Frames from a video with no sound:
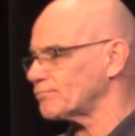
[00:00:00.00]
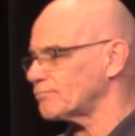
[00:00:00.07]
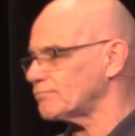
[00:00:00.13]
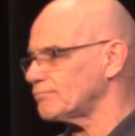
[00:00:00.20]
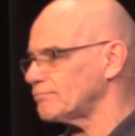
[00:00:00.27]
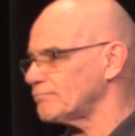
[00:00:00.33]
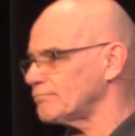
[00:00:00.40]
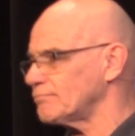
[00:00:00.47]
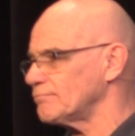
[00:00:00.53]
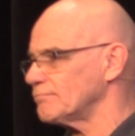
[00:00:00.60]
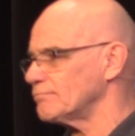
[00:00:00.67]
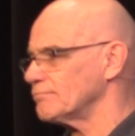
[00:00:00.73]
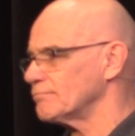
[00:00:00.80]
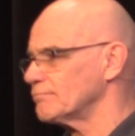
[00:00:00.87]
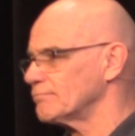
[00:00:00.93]

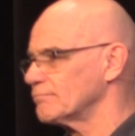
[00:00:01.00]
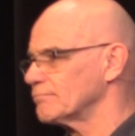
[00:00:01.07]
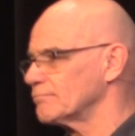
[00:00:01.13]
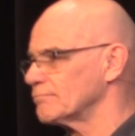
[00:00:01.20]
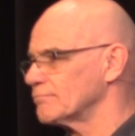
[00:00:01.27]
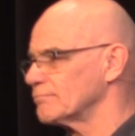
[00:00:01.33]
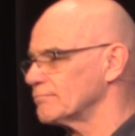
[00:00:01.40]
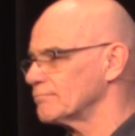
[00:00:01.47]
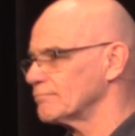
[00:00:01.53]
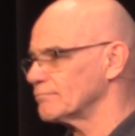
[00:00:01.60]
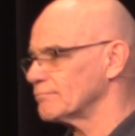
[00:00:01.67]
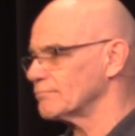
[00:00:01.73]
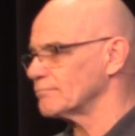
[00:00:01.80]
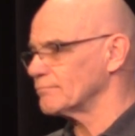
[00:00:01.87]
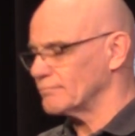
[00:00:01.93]

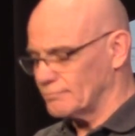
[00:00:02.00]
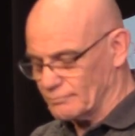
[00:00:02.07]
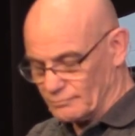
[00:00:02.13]
(no one is talking)